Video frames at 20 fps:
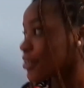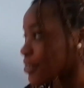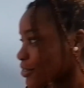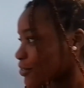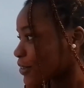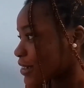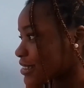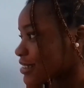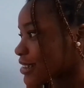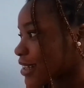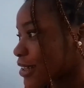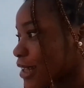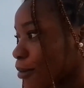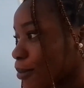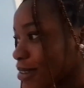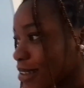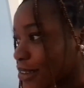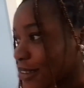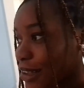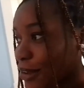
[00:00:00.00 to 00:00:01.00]
going to invest now that
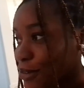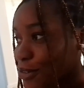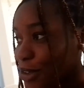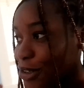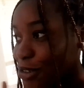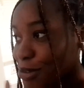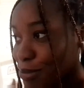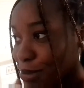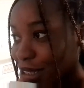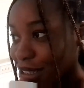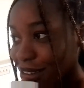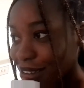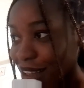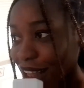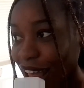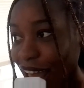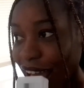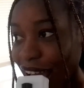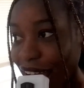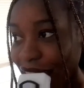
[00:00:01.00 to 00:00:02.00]
person i was going to meet
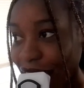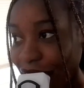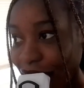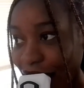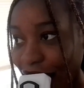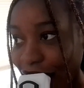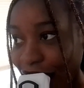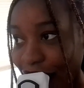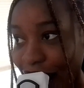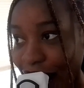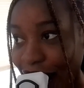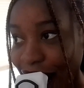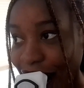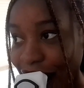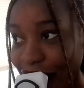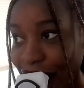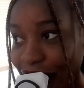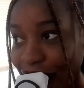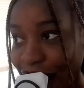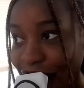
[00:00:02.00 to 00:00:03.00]

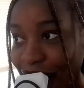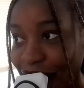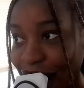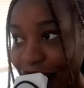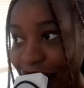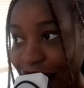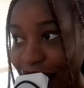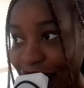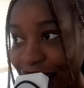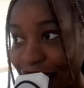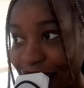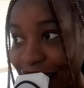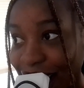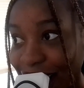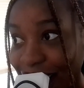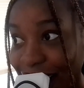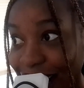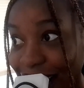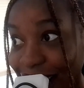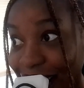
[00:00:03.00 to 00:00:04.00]
oh oh the
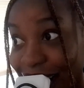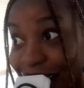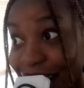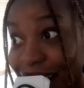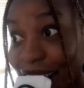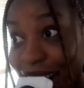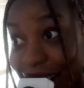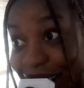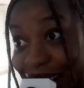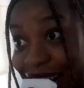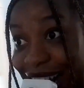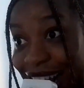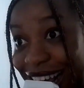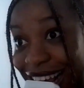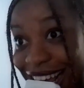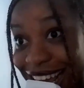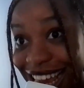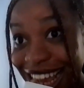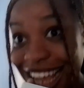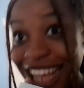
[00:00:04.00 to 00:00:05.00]
girl oh
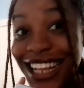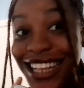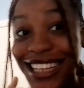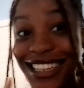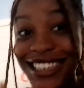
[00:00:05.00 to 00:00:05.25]
okay okay